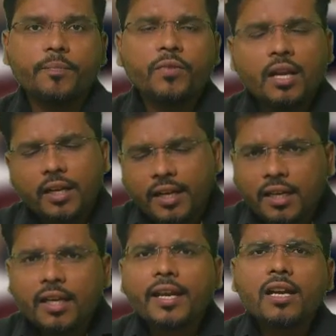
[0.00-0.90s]

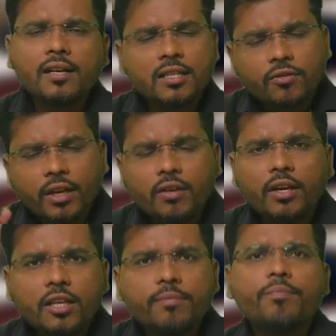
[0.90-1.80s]
Indicator is very, very
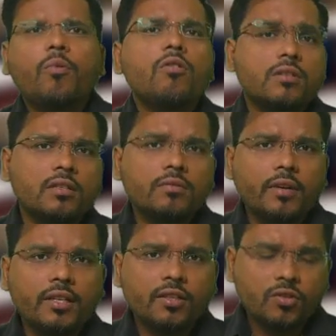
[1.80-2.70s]
important, my
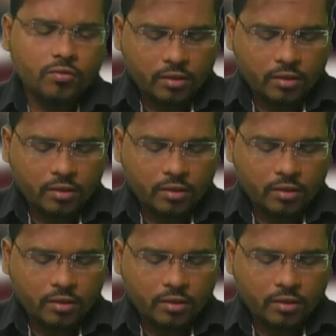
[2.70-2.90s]
dear student.